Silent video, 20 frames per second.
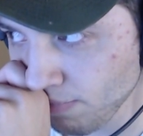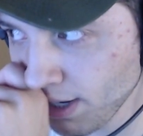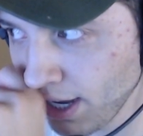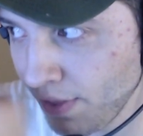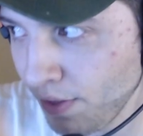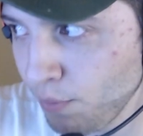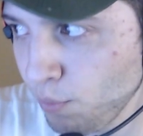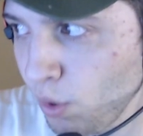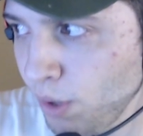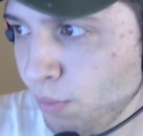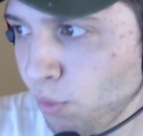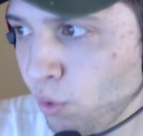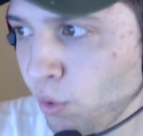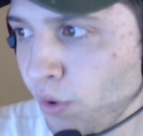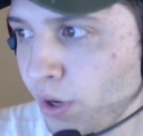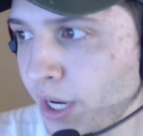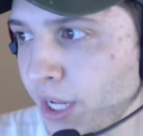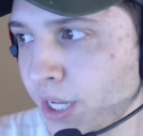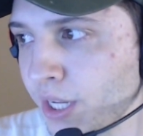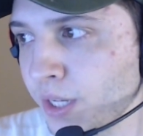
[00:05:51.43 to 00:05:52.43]
And then one
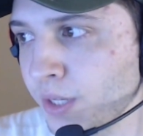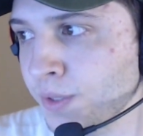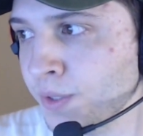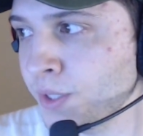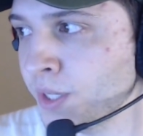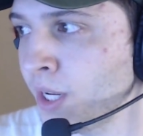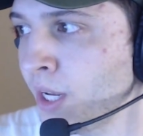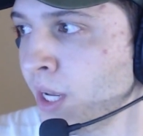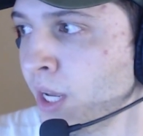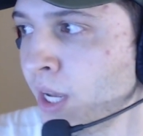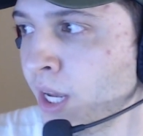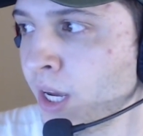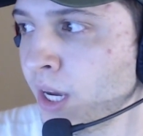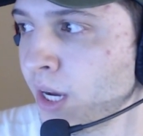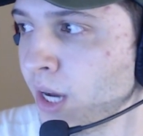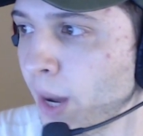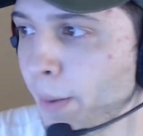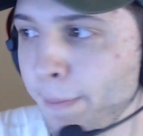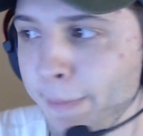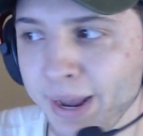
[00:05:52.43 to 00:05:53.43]
more is
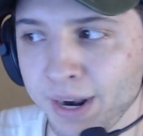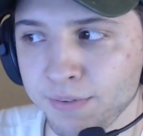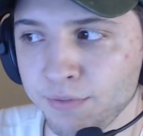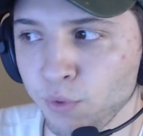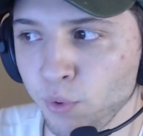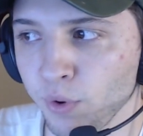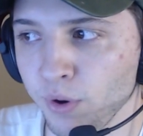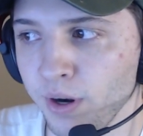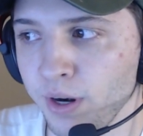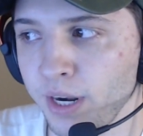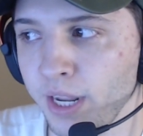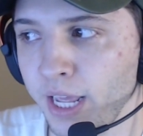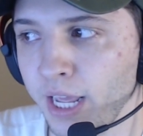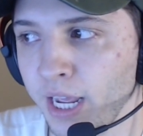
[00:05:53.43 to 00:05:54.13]
a metaphor,